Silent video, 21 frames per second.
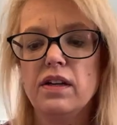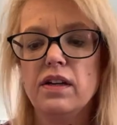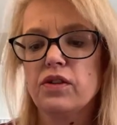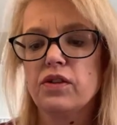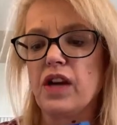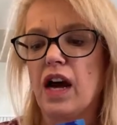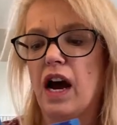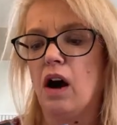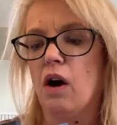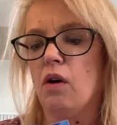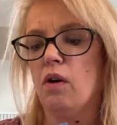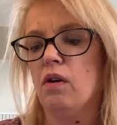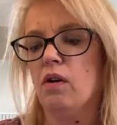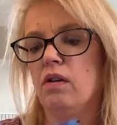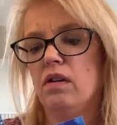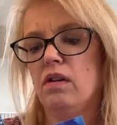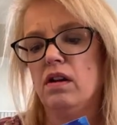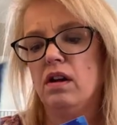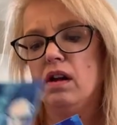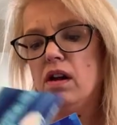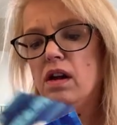So
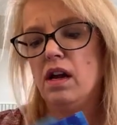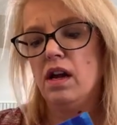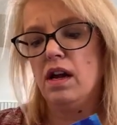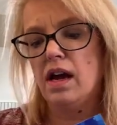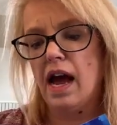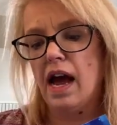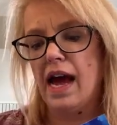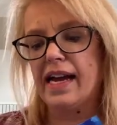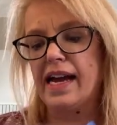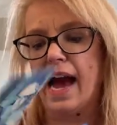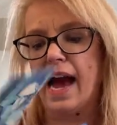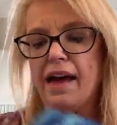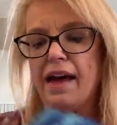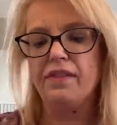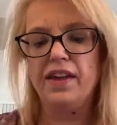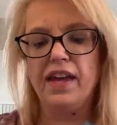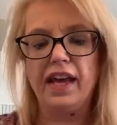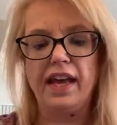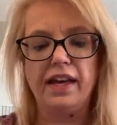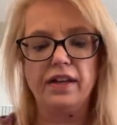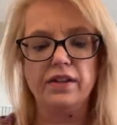I got
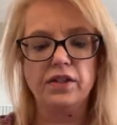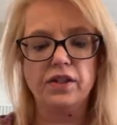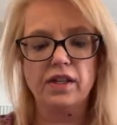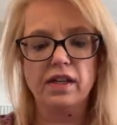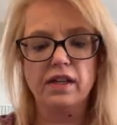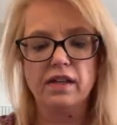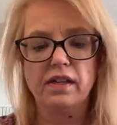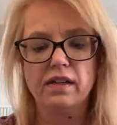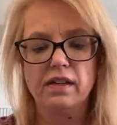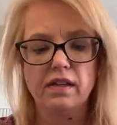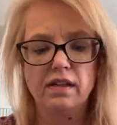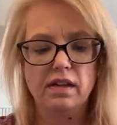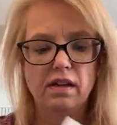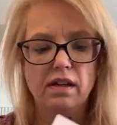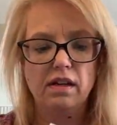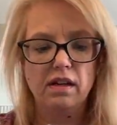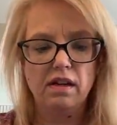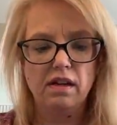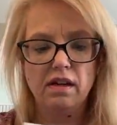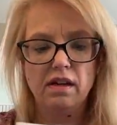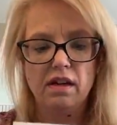these,
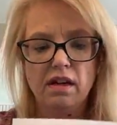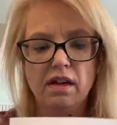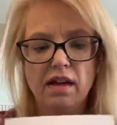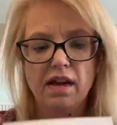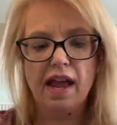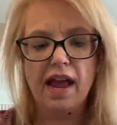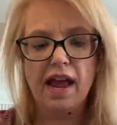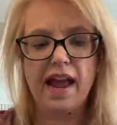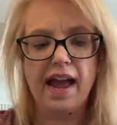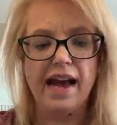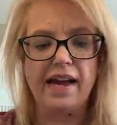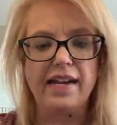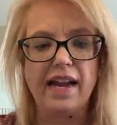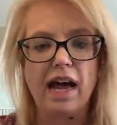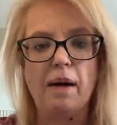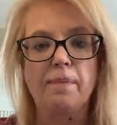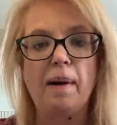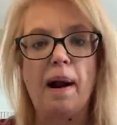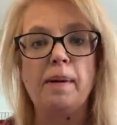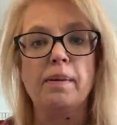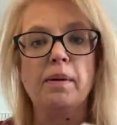and I'll
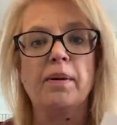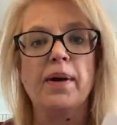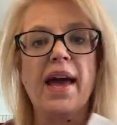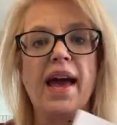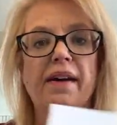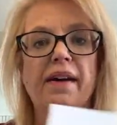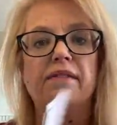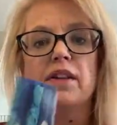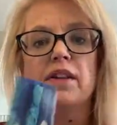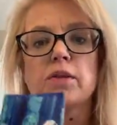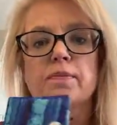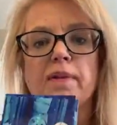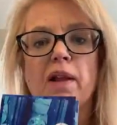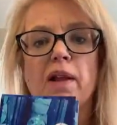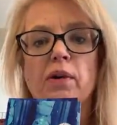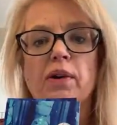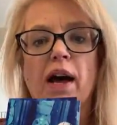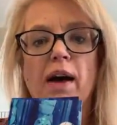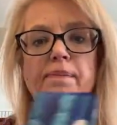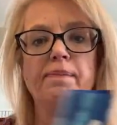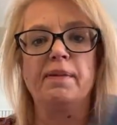probably have this
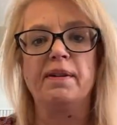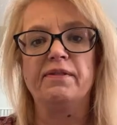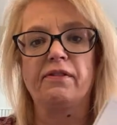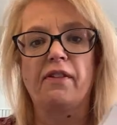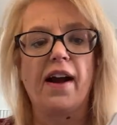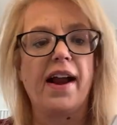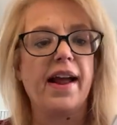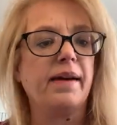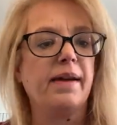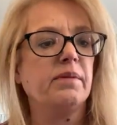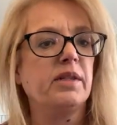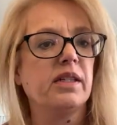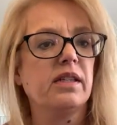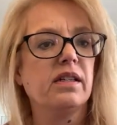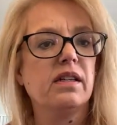blown up and framed.